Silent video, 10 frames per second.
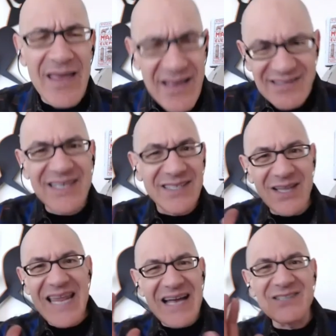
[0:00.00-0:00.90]
Is this the
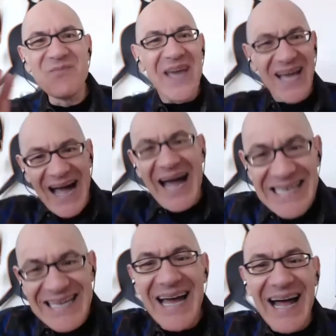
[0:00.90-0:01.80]
next big
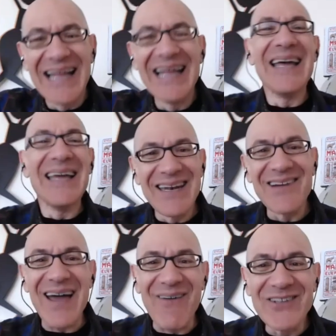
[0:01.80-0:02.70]
idea, you know,
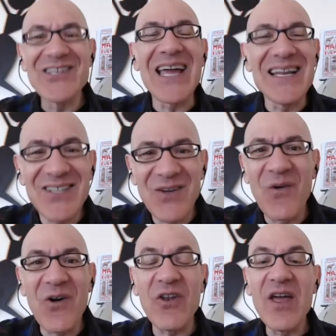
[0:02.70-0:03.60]
that will change the
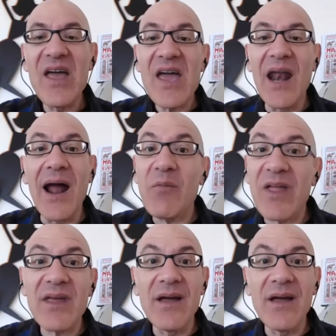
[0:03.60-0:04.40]
world? And I'm like,